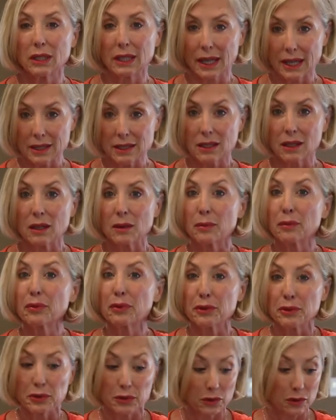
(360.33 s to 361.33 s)
like to
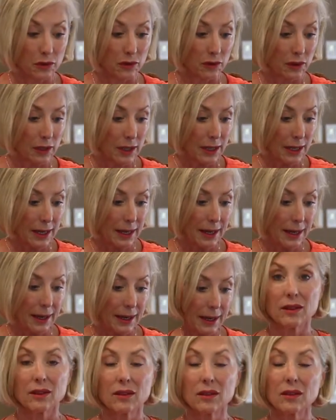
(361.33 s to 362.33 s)
improve.
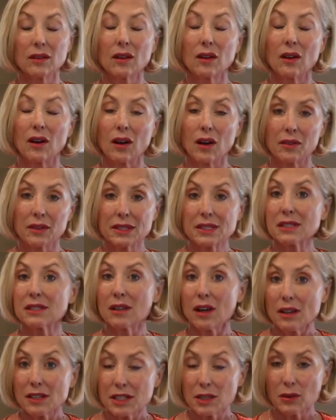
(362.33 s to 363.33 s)
This is
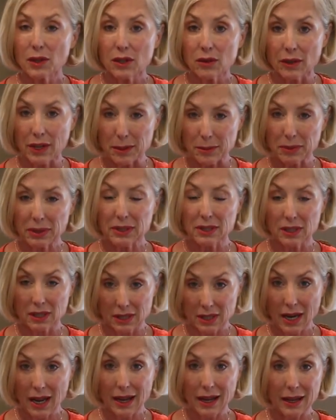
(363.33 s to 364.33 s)
also a great
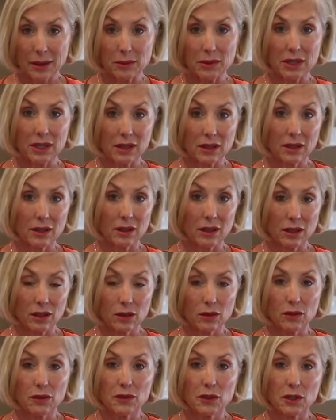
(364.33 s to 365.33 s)
time in
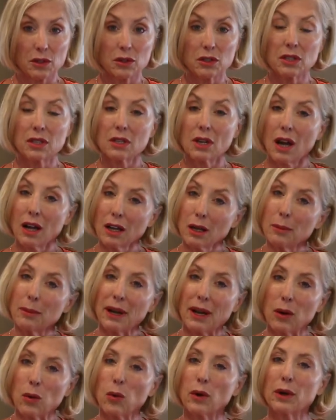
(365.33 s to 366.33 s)
the review to talk
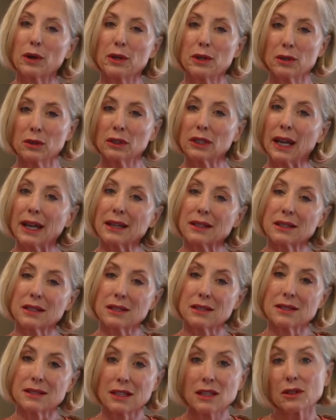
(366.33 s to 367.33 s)
about where you'd like to
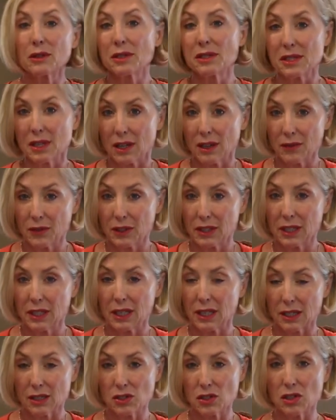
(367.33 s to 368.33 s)
see yourself in the
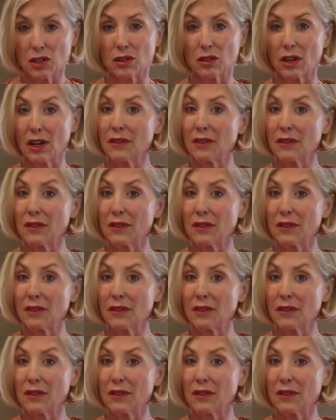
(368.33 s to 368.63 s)
next year.